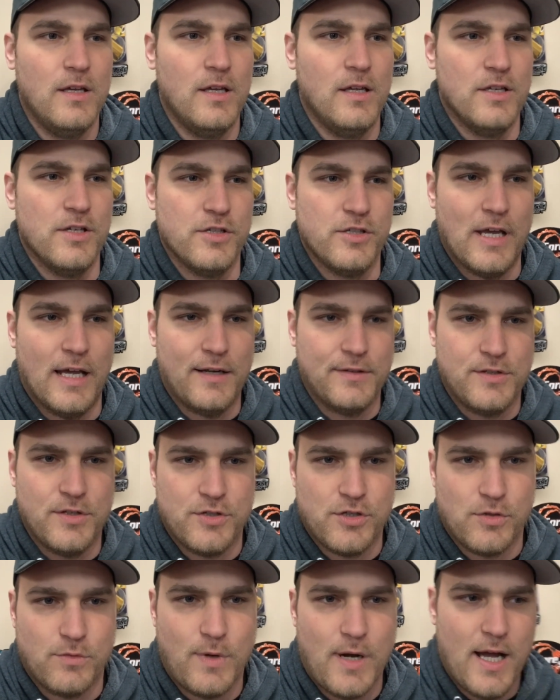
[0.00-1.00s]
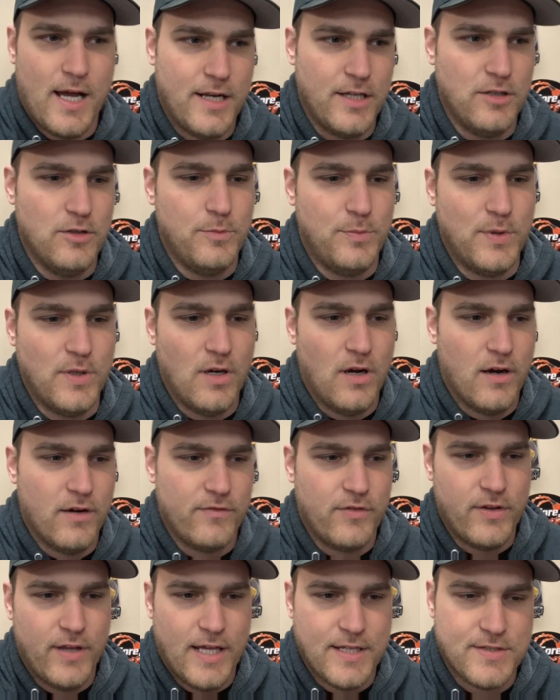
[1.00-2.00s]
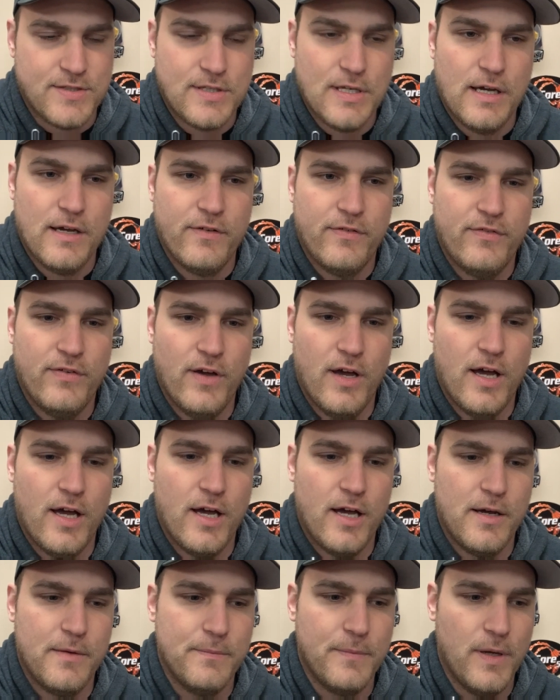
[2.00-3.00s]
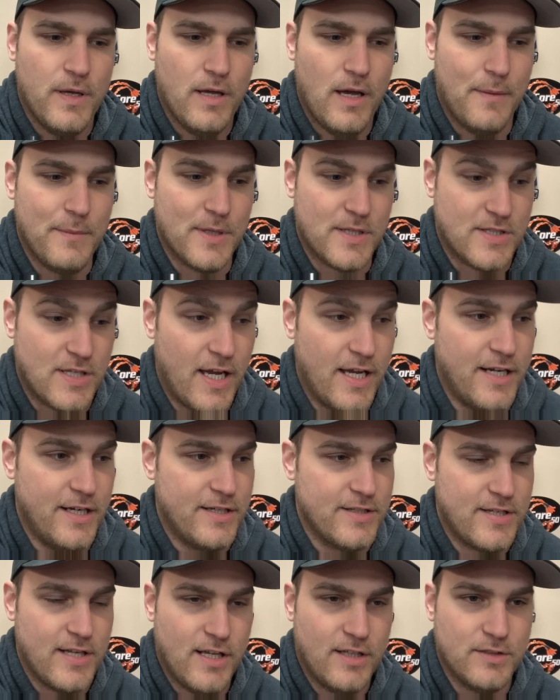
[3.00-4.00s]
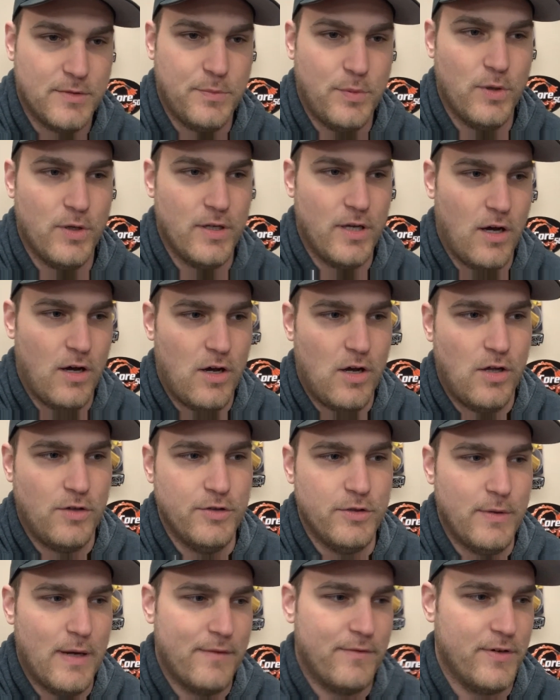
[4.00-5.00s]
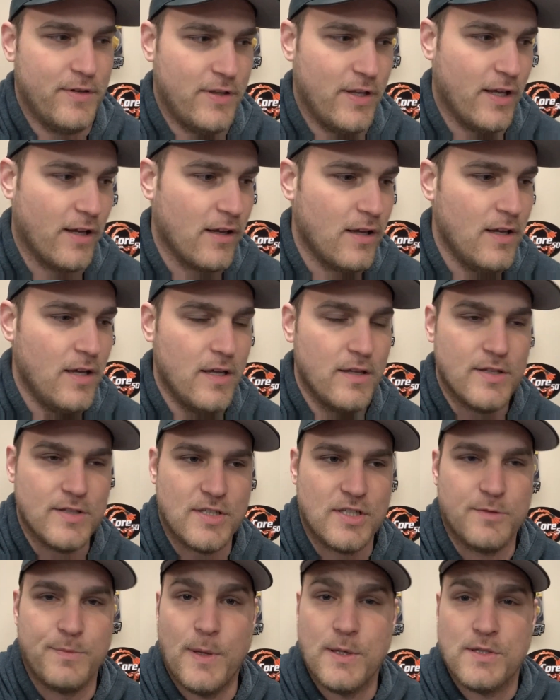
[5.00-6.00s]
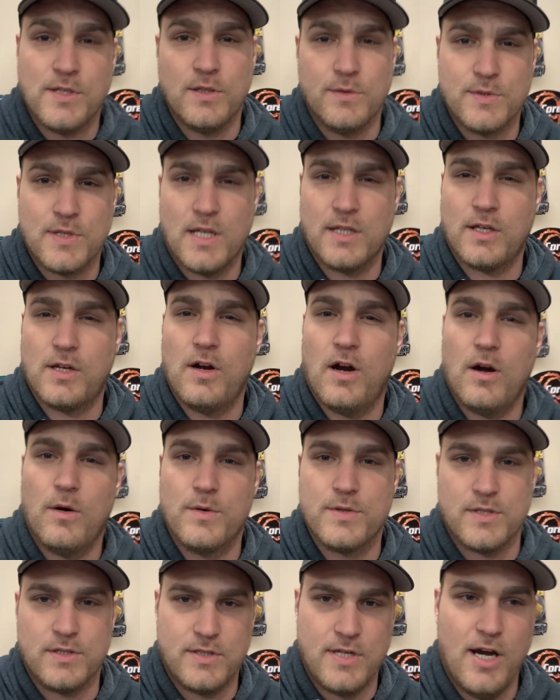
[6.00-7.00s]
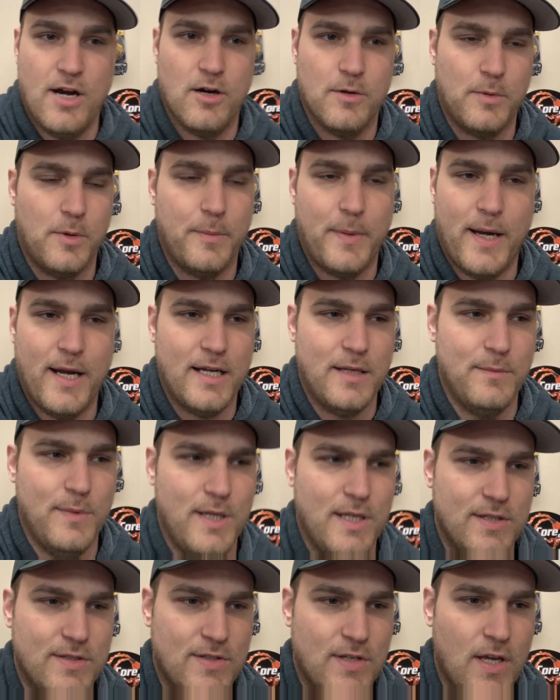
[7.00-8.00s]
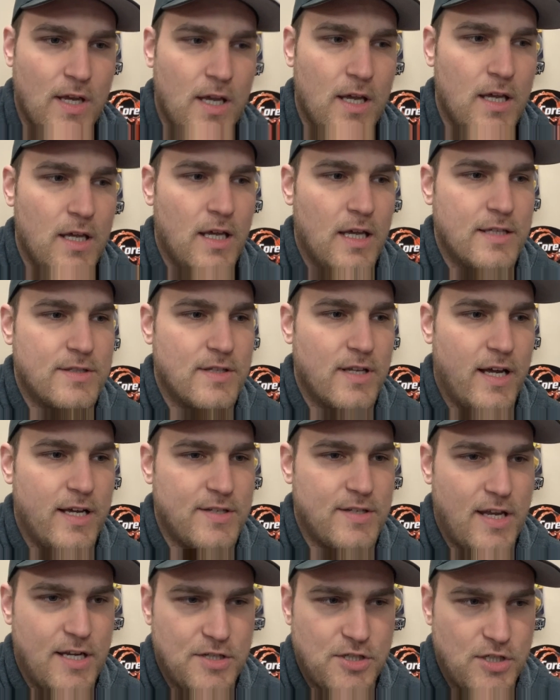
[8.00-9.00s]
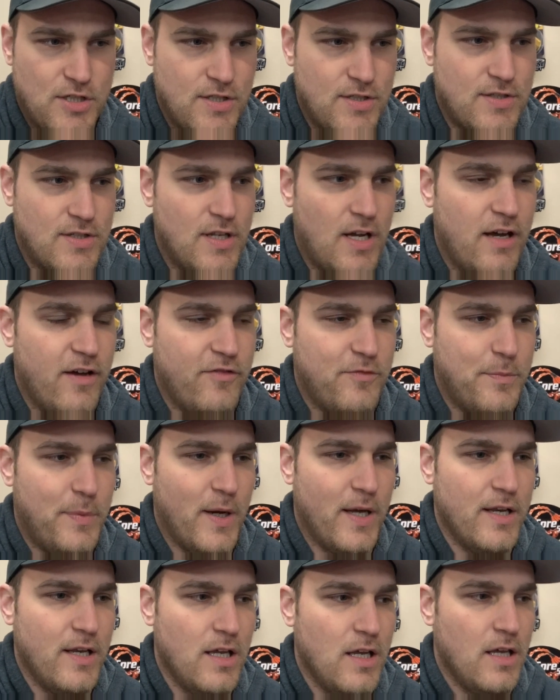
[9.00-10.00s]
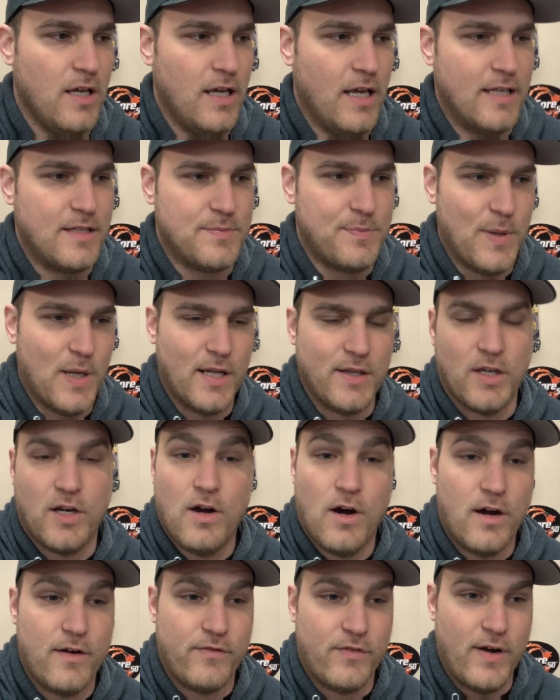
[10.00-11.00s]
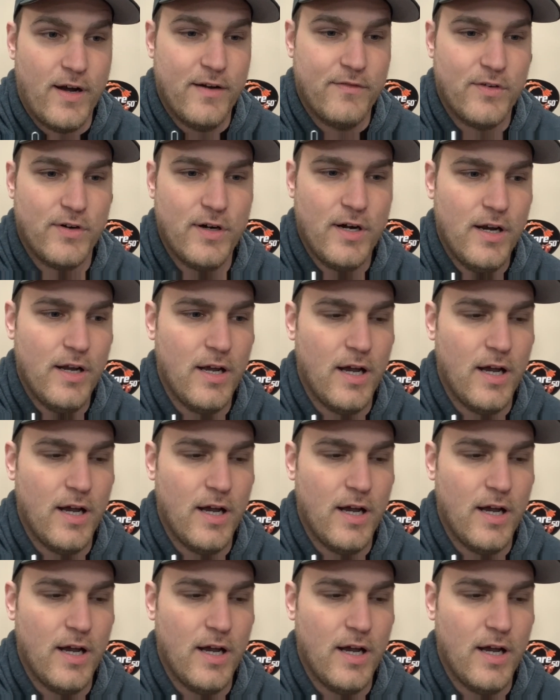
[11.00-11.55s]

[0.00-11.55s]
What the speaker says: Shout out to Sherrod at UPR for that stuff. I'm excited as hell to put all new everything. The suspension that was on the car wasn't terrible by any means. It's nice AG stuff, but it's been on the car forever.